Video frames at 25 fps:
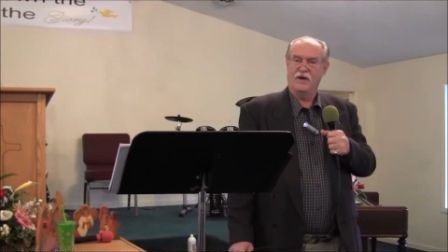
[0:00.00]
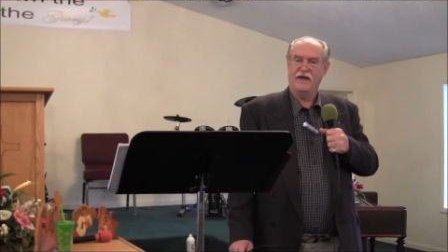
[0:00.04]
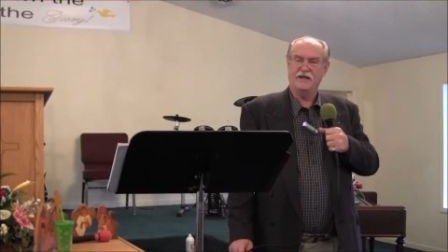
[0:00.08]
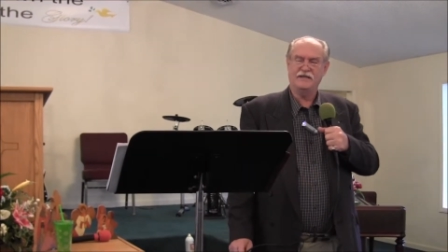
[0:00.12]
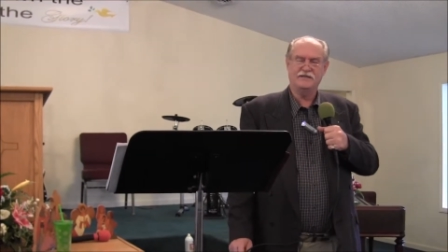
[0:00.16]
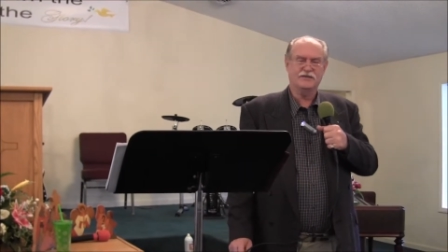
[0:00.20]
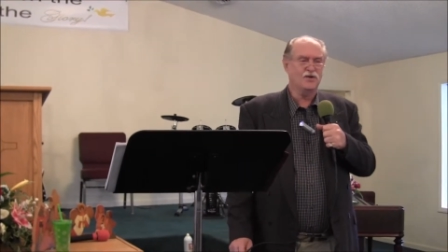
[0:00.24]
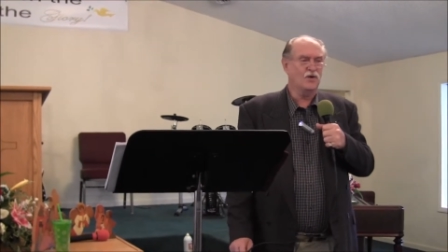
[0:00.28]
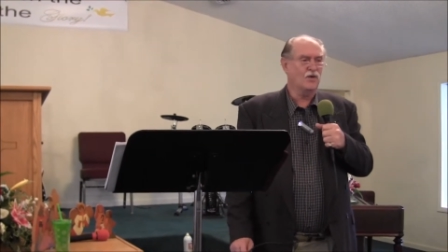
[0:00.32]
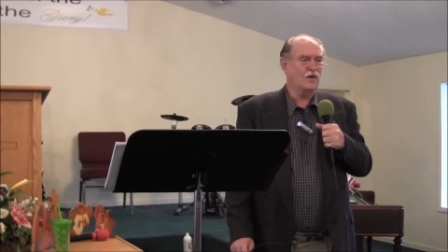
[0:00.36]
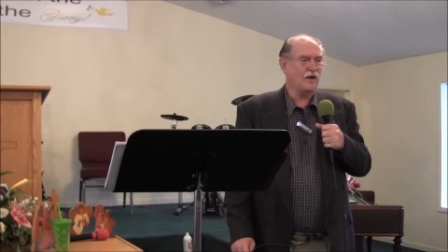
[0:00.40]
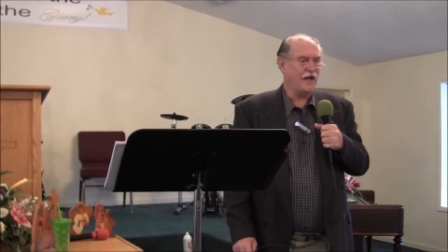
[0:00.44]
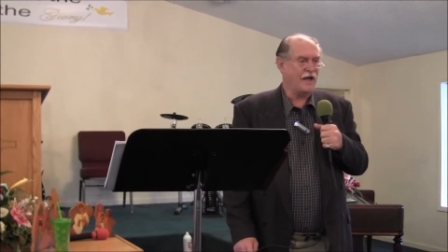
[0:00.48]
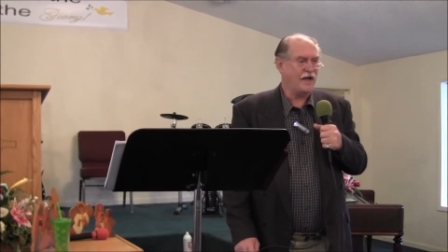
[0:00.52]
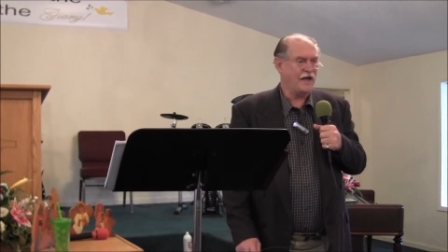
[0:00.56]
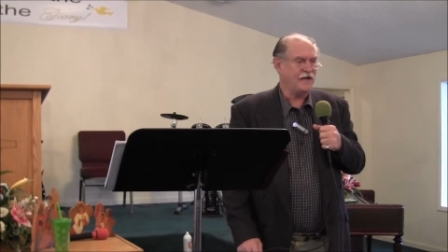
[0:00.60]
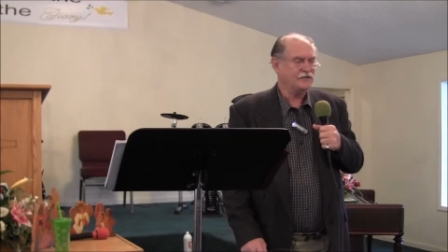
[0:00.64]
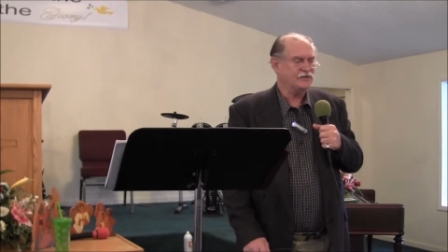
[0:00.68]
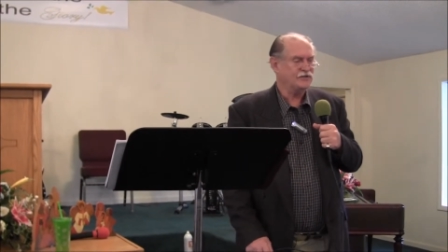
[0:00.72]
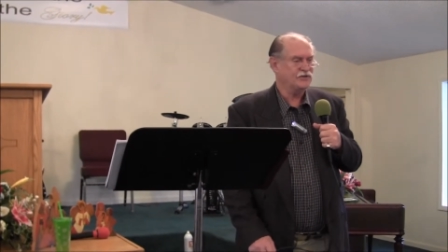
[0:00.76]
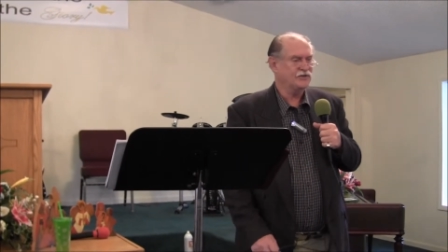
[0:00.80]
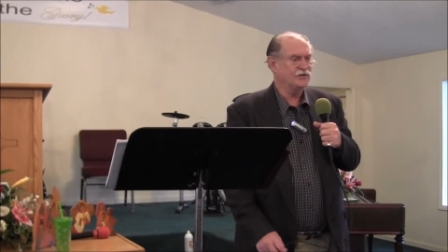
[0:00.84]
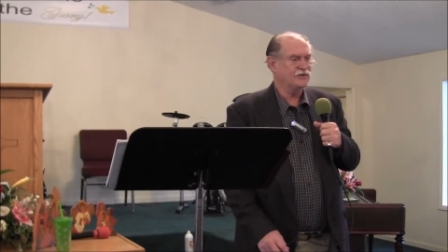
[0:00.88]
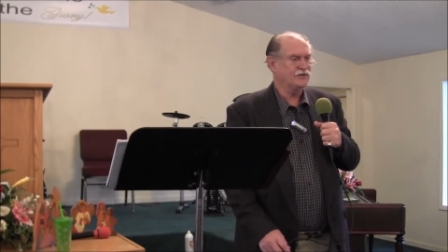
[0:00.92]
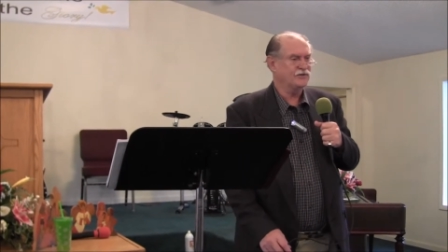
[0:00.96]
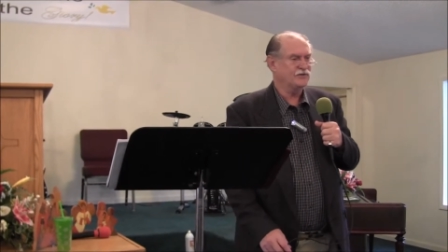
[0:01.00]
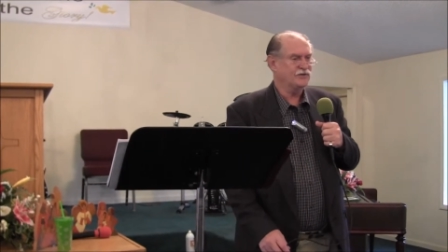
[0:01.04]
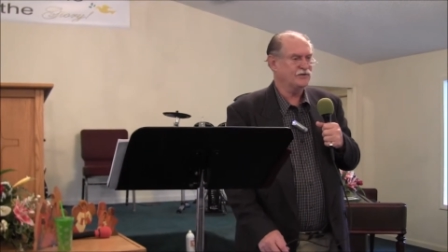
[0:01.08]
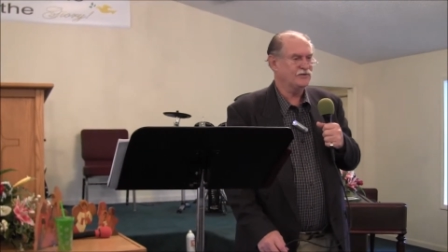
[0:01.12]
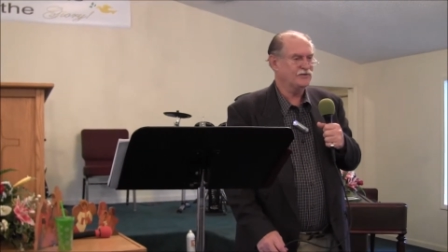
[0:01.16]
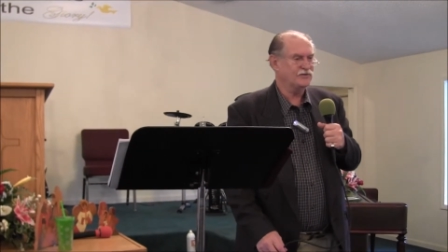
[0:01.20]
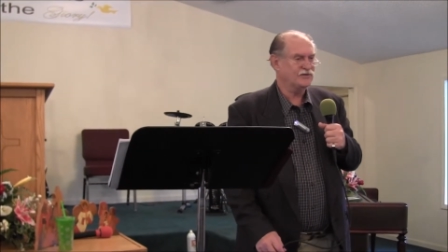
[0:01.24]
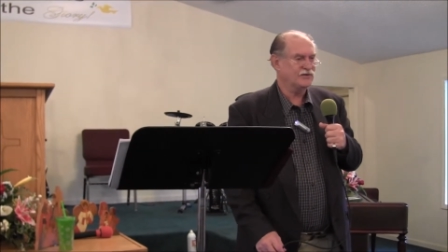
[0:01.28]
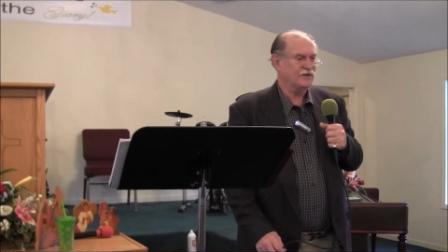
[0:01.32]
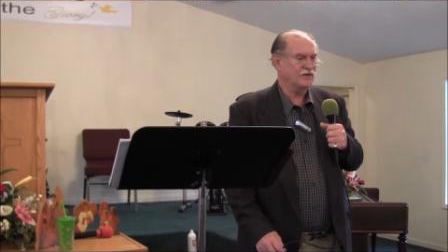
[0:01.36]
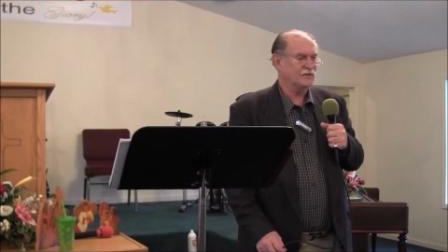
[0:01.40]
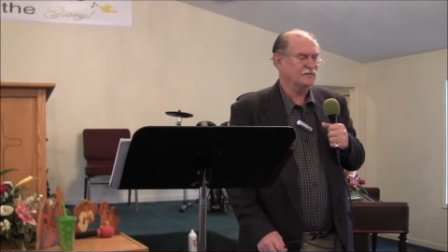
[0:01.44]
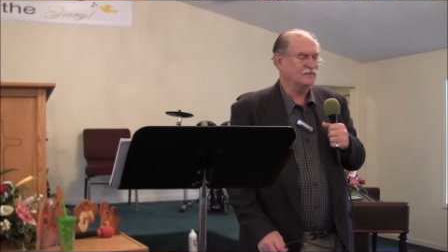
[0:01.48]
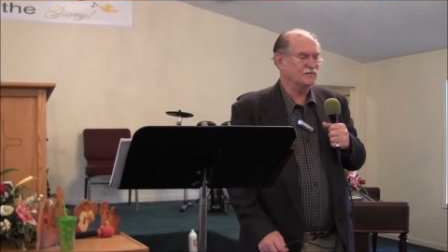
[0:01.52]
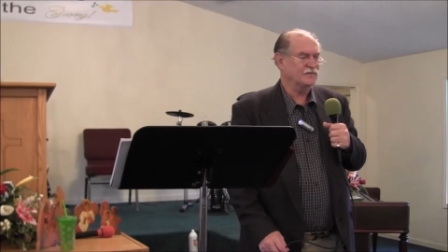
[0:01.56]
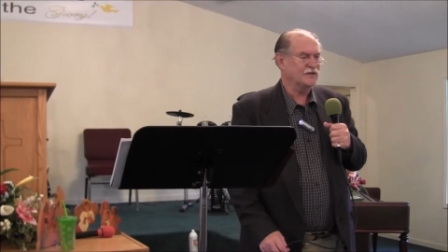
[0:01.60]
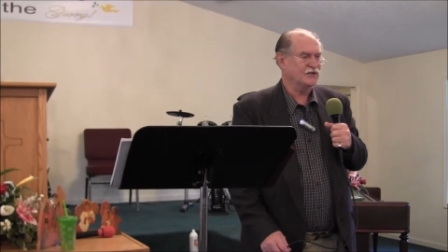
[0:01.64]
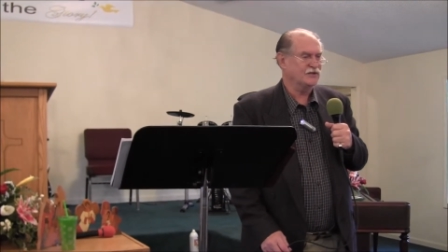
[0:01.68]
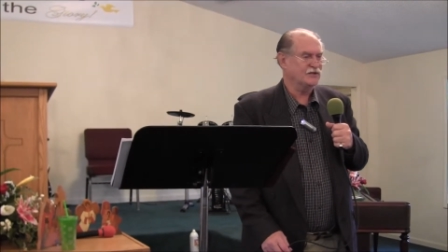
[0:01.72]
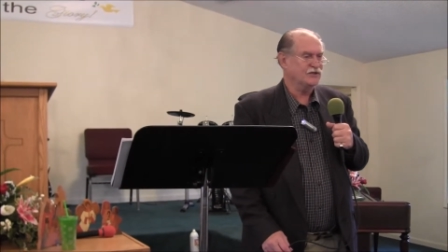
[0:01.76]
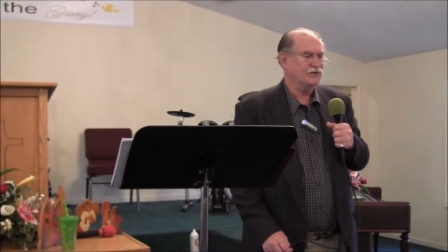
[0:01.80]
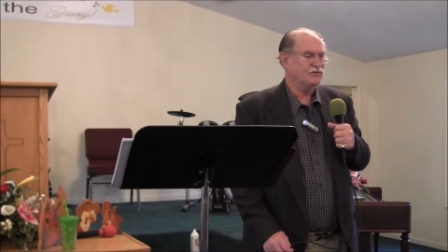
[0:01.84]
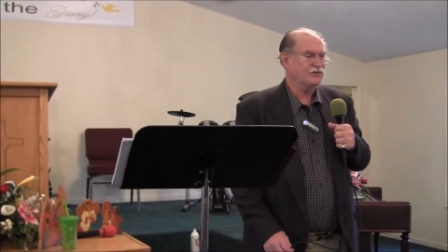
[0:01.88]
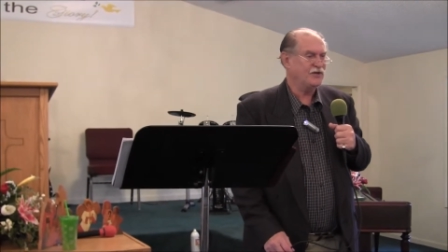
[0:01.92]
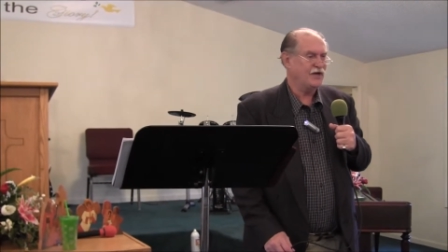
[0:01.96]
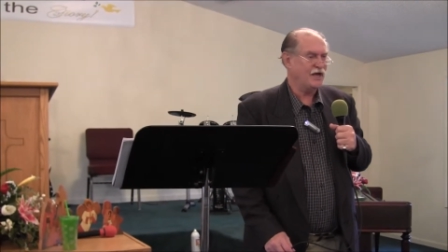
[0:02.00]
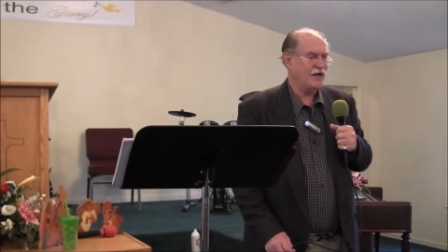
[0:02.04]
He's going to ask you to do something that you